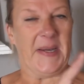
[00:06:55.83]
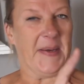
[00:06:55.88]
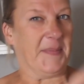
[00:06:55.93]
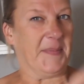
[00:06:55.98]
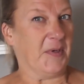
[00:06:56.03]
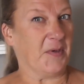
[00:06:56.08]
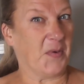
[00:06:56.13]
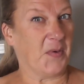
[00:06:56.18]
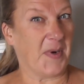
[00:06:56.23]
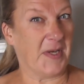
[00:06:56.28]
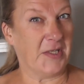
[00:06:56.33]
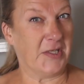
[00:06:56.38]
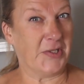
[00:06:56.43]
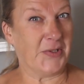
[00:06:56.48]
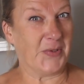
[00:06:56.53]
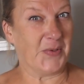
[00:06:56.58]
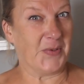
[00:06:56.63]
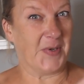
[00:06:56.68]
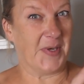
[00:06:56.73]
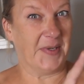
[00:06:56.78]
I'm not quite
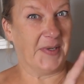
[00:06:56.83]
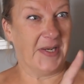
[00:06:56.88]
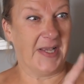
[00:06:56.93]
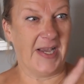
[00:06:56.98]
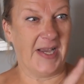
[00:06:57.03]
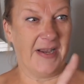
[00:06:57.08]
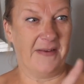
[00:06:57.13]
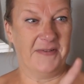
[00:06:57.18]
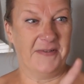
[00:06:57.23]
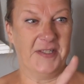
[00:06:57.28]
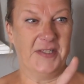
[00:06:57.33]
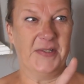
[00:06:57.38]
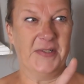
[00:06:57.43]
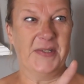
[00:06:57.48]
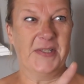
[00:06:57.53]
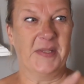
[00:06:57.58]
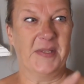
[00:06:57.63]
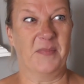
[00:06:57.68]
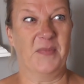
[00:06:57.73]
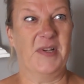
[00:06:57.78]
sure, I'm going to have to
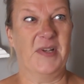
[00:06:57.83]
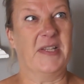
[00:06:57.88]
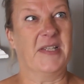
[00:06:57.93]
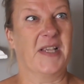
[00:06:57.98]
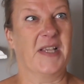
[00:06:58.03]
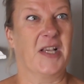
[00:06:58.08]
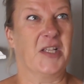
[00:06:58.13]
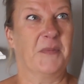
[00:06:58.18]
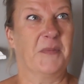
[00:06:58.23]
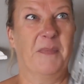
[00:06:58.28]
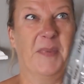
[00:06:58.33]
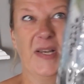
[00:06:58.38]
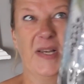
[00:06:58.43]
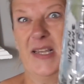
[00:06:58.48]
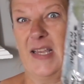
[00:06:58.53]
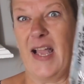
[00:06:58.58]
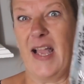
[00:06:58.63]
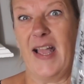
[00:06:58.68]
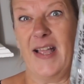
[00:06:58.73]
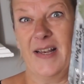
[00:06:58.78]
do some research. But
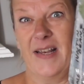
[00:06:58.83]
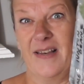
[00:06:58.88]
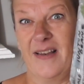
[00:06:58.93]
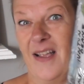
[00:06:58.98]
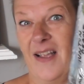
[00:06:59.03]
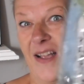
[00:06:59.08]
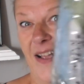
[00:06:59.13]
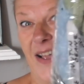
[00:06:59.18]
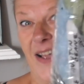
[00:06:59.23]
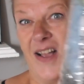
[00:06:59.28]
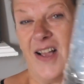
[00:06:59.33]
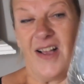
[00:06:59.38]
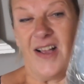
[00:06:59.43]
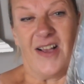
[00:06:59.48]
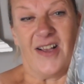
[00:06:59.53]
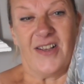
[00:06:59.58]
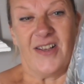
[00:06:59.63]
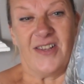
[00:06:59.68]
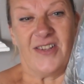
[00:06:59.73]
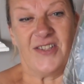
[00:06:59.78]
again,
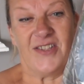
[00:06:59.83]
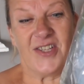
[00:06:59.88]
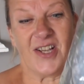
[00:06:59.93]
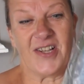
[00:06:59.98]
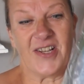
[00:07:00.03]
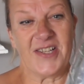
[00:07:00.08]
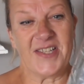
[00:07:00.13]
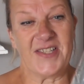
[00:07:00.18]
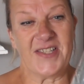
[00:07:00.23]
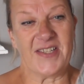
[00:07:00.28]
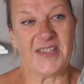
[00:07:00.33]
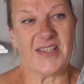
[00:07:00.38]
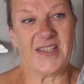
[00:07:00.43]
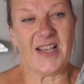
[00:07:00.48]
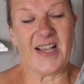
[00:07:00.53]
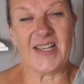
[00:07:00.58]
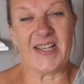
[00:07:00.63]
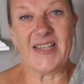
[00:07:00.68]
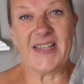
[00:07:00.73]
just a